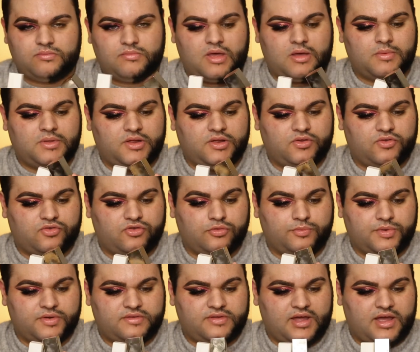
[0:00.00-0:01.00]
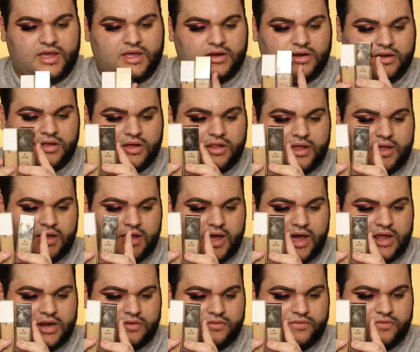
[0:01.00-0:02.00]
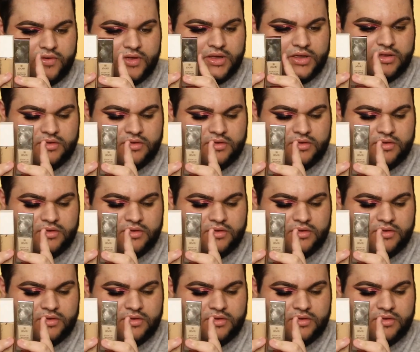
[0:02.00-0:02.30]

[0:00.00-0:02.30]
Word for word: Maybelline Superstay, and like kind of